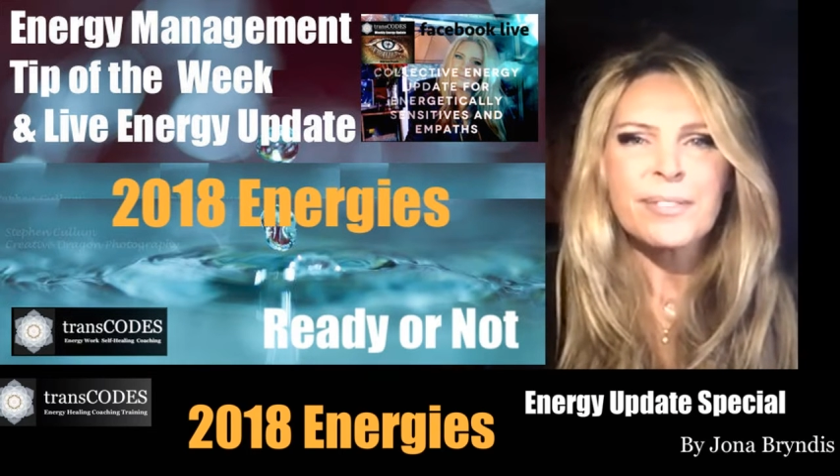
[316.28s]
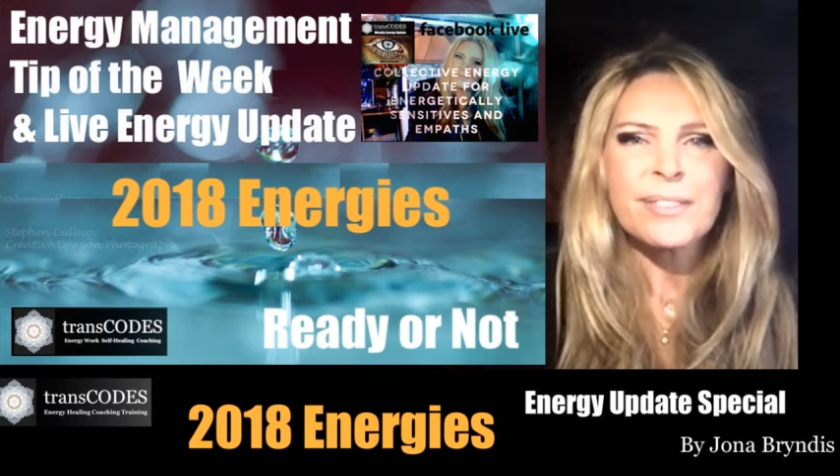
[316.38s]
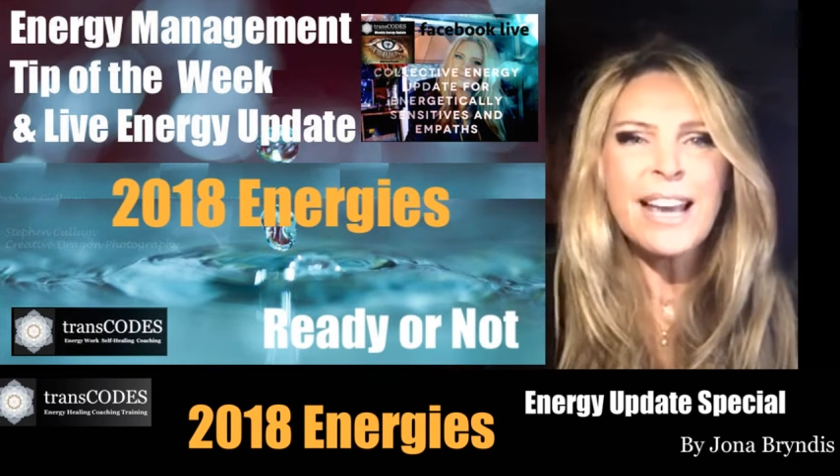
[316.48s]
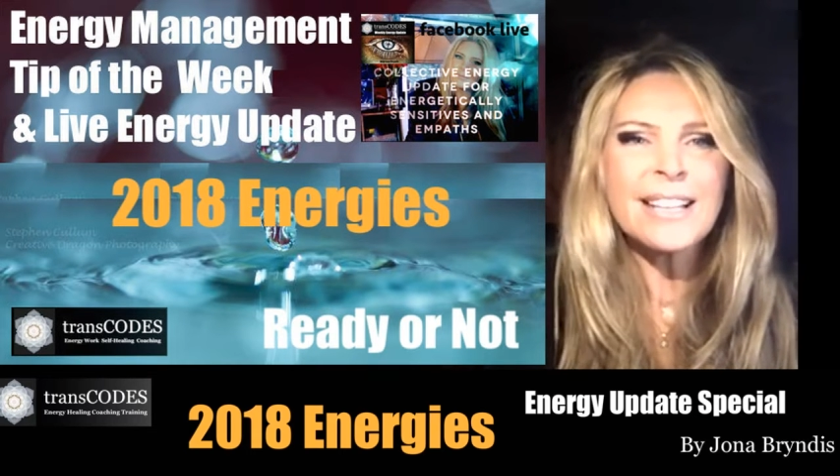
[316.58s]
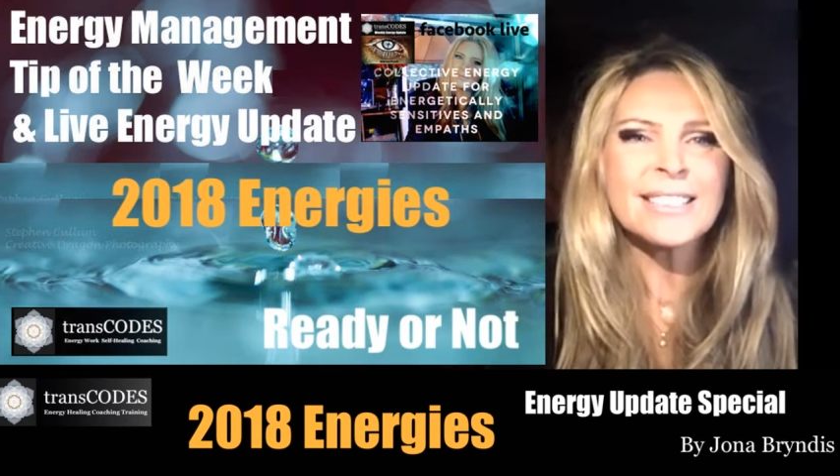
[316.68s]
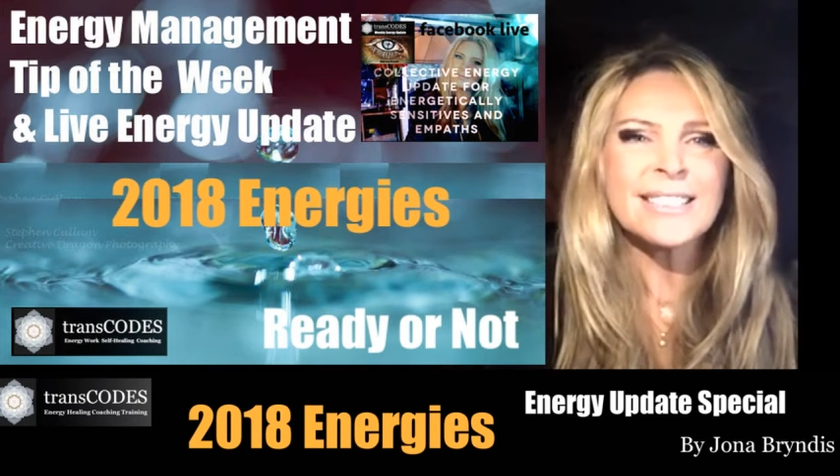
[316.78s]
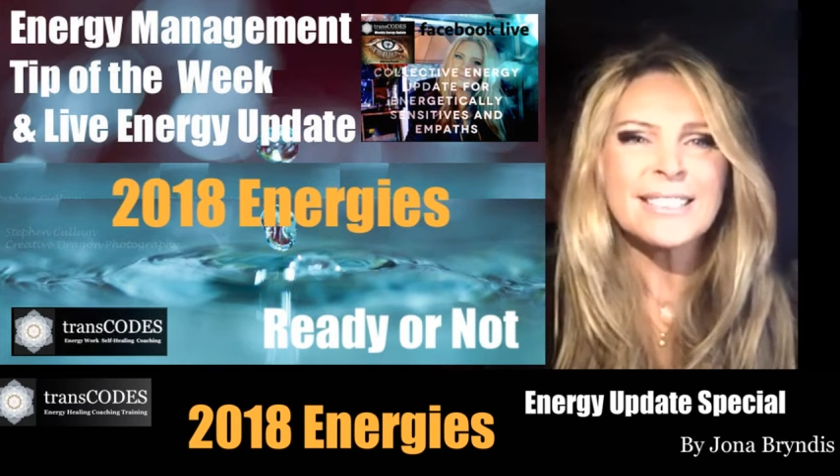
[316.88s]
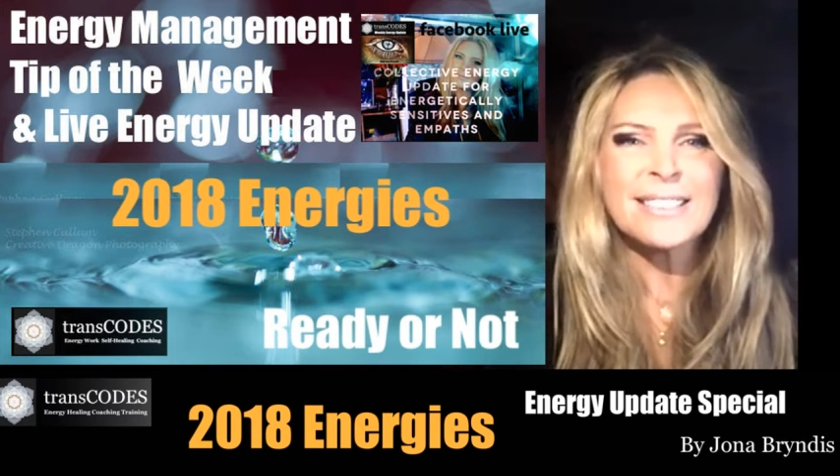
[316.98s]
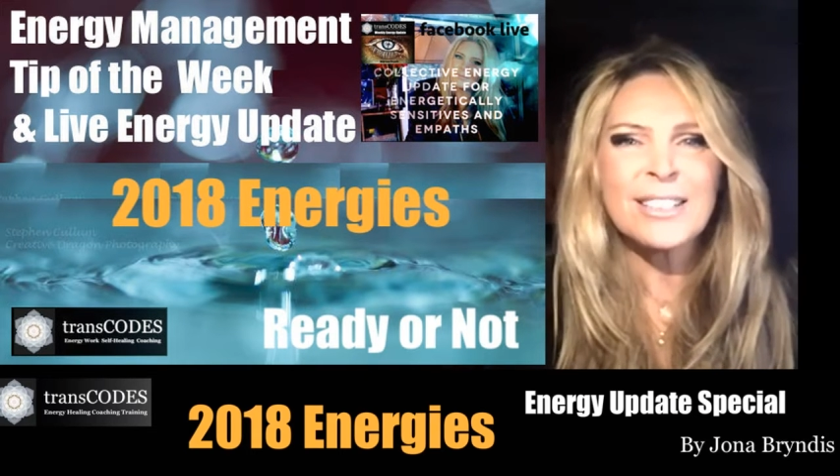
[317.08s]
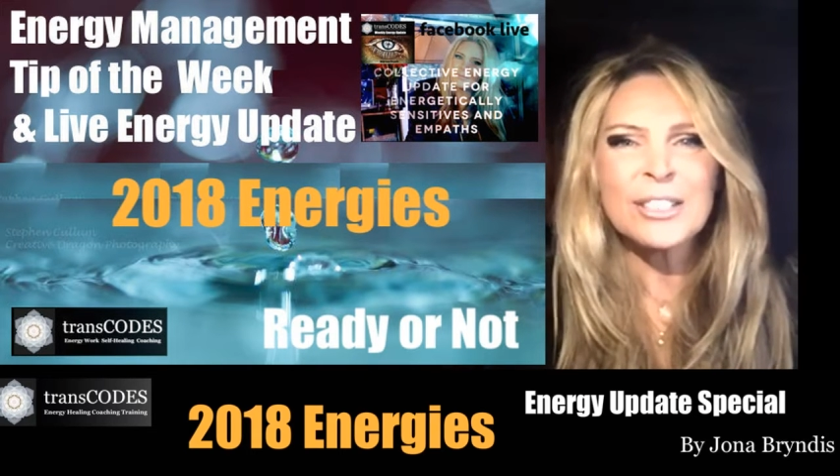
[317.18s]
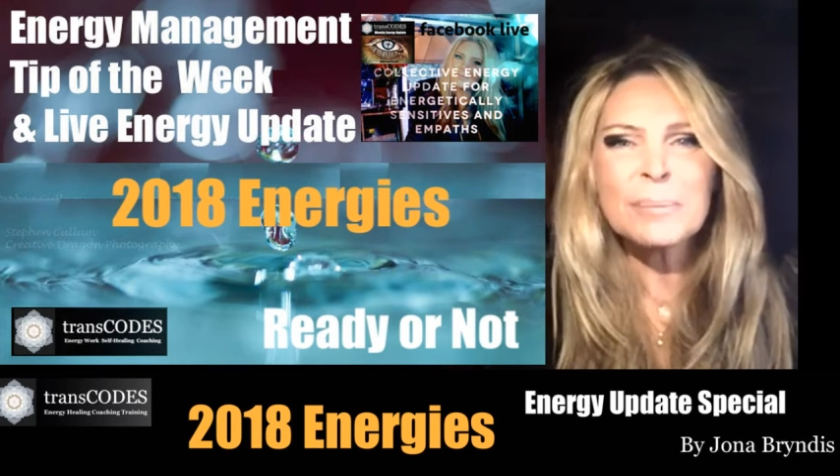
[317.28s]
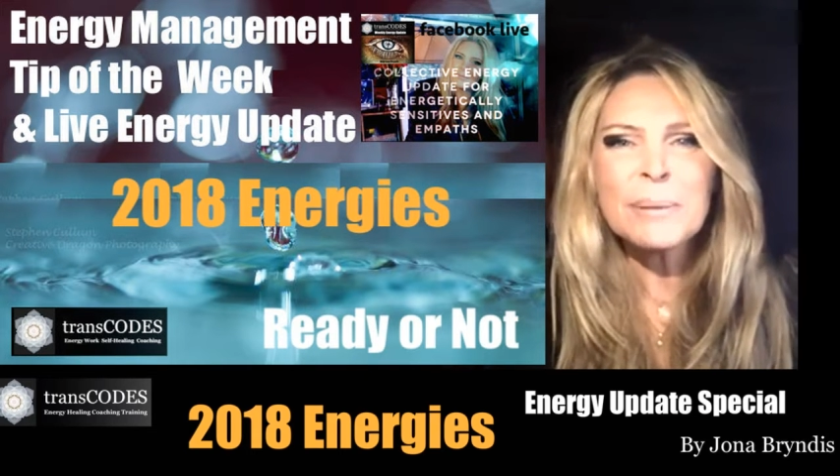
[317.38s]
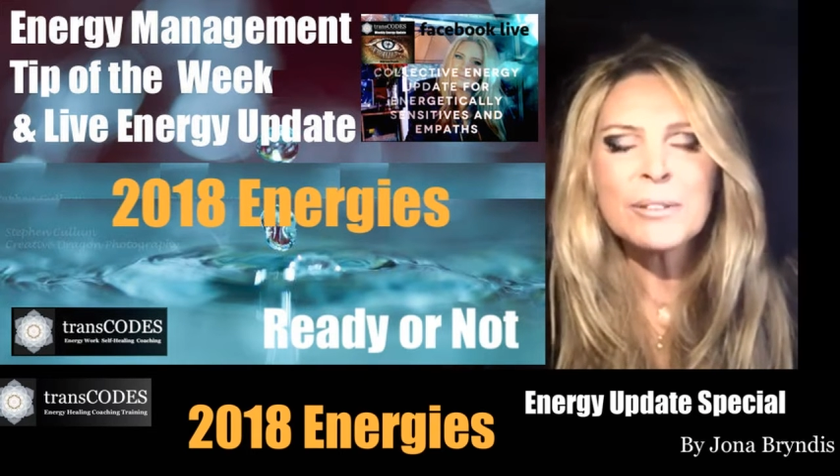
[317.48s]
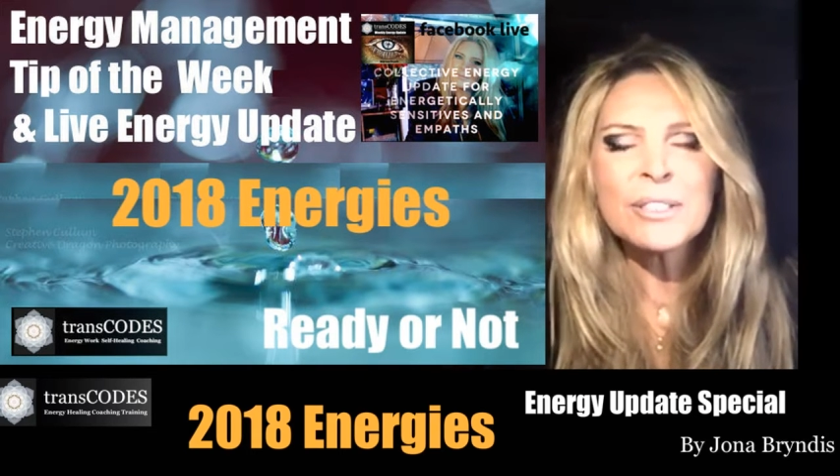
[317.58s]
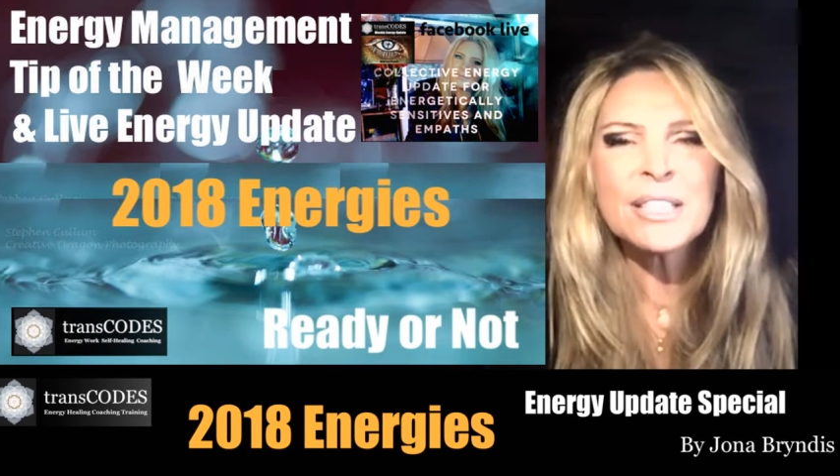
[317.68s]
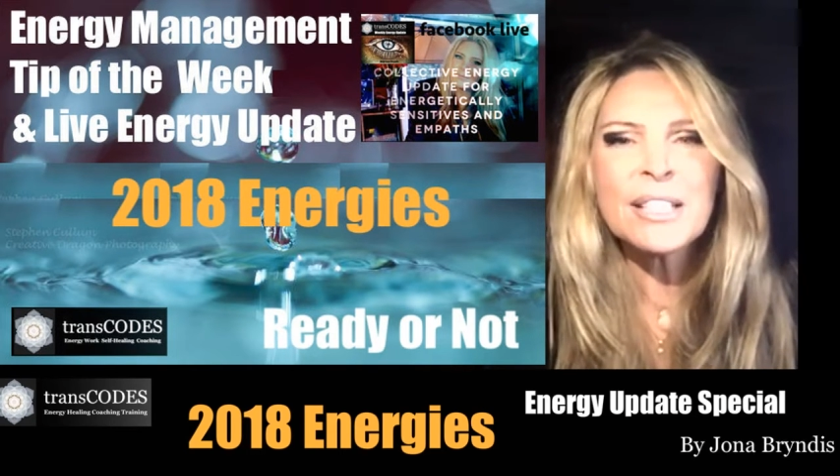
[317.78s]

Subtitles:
yes, conspiracy